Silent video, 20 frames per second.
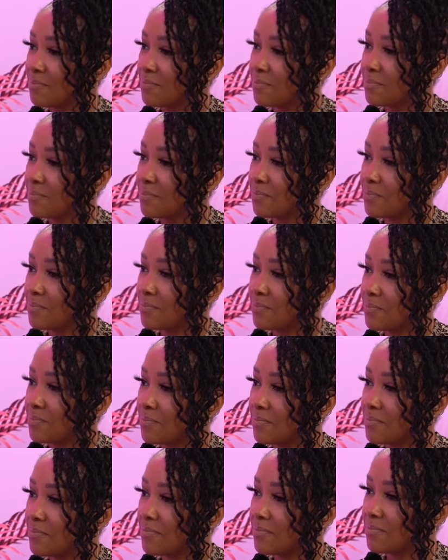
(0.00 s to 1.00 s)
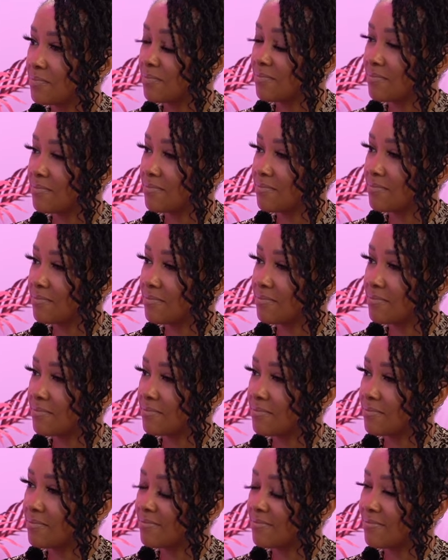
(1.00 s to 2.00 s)

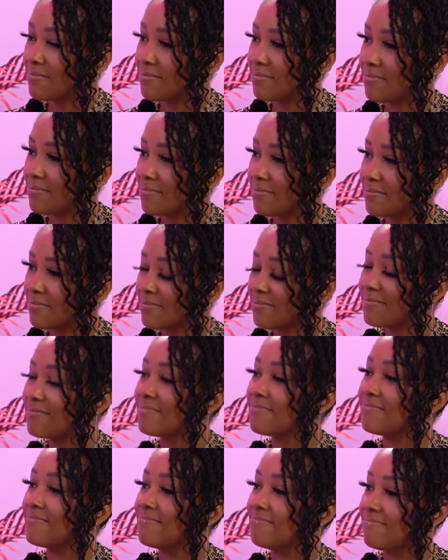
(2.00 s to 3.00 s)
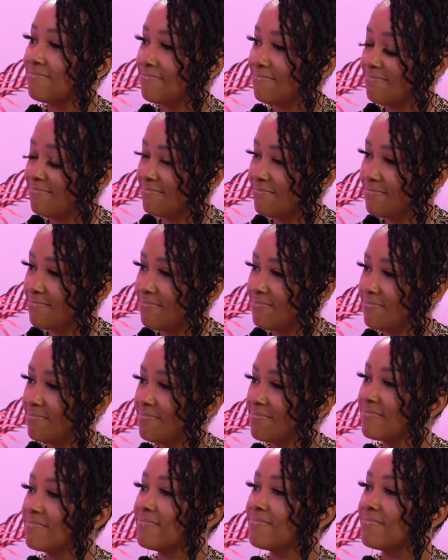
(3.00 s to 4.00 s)

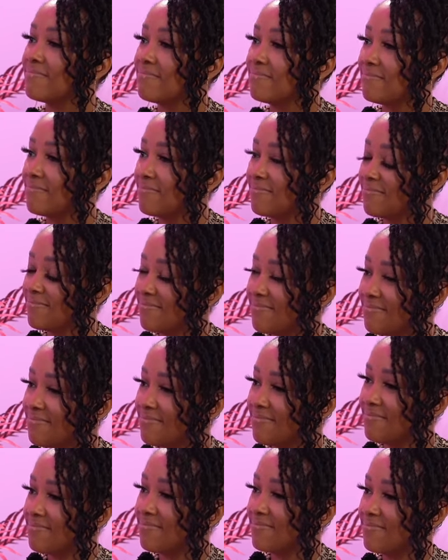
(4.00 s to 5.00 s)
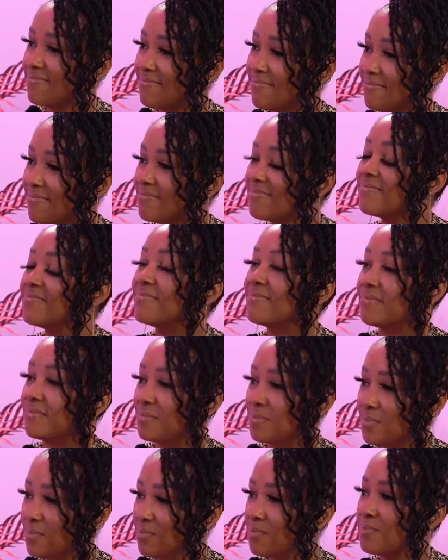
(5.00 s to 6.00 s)

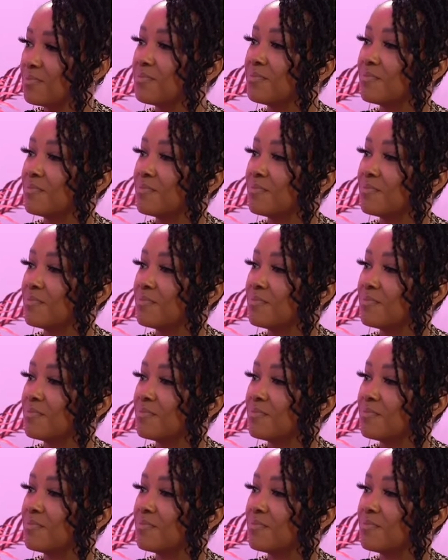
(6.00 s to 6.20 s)
This person isn't speaking.